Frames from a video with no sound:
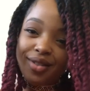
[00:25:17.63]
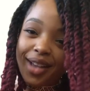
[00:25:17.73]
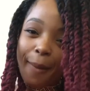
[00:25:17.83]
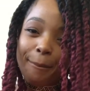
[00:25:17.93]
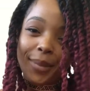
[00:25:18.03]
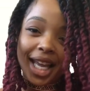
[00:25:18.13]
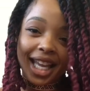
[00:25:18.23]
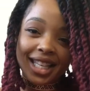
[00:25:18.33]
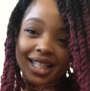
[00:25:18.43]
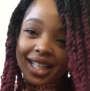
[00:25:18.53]

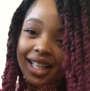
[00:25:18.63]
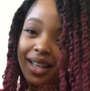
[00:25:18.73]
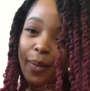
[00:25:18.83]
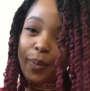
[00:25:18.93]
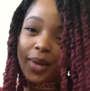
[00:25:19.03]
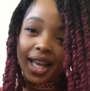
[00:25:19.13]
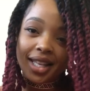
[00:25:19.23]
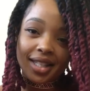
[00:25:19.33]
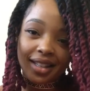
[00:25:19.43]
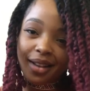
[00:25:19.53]
Amazing,
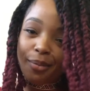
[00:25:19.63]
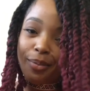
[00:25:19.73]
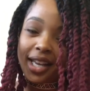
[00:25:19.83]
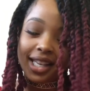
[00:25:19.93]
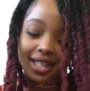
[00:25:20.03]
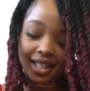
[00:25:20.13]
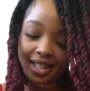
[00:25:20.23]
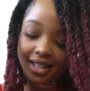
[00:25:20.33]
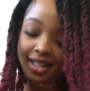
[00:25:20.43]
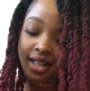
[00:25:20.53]
amazing, amazing.